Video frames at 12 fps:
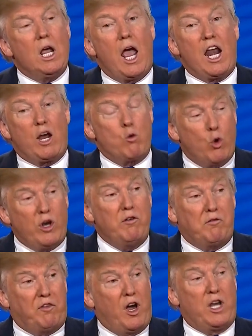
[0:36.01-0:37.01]
And I
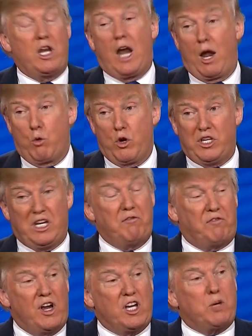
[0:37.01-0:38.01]
wouldn't fund it. I would
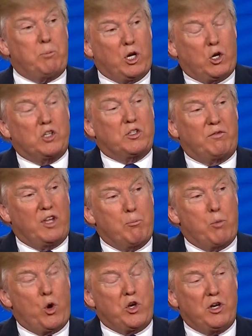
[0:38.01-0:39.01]
defund it because of the
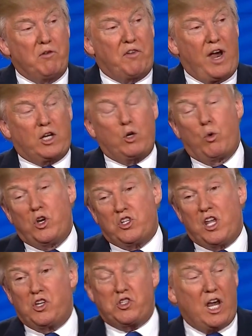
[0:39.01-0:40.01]
abortion factor, which
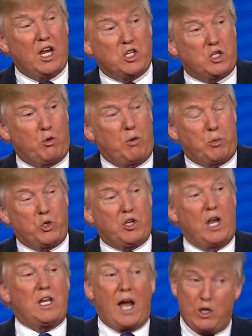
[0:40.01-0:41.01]
they say is
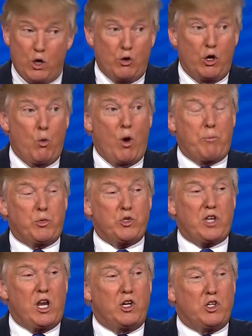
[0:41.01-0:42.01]
3%. I don't know what
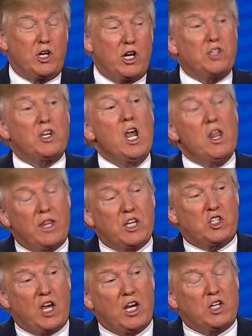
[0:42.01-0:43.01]
percentage it is. They
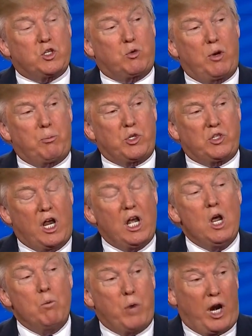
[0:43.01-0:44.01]
say it's 3%,
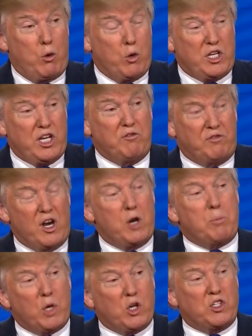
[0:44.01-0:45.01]
but I would defund
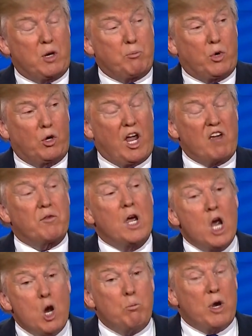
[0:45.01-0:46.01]
it because I'm pro-life.
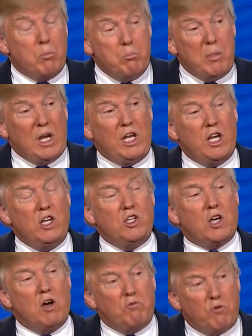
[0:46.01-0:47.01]
But
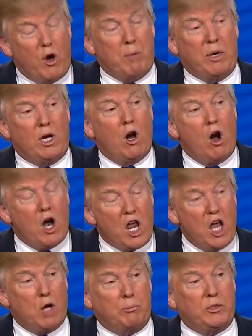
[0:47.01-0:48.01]
millions of women are
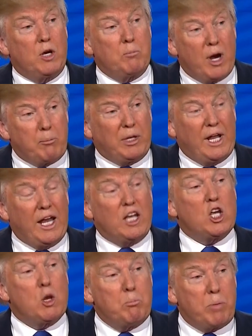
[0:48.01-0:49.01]
helped by
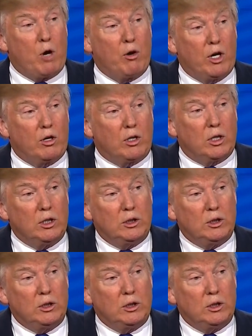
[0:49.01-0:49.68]
Planned Parenthood.